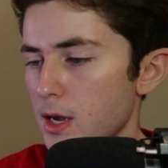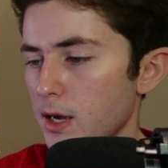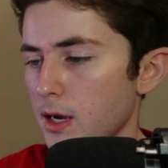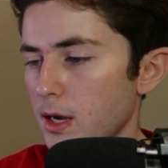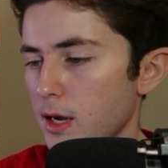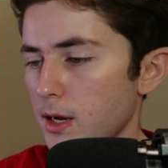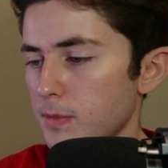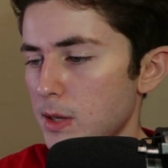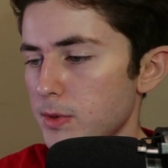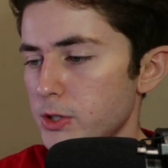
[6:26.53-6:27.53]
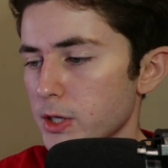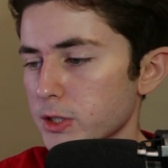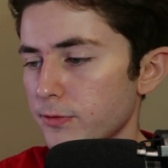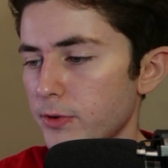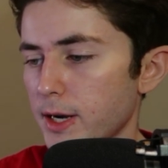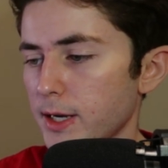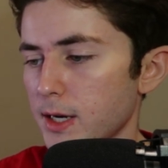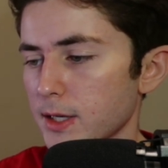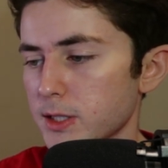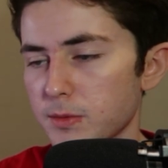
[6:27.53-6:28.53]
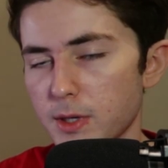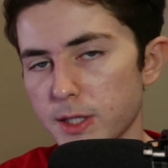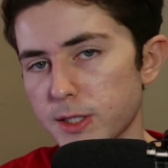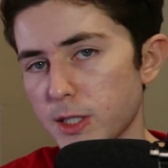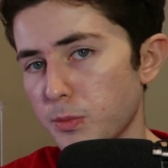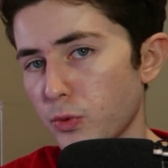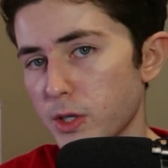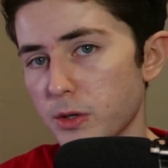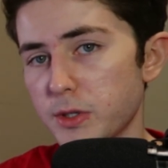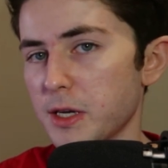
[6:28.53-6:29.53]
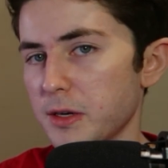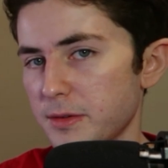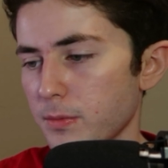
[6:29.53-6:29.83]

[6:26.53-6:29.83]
and maybe justify getting some nice deep window tint.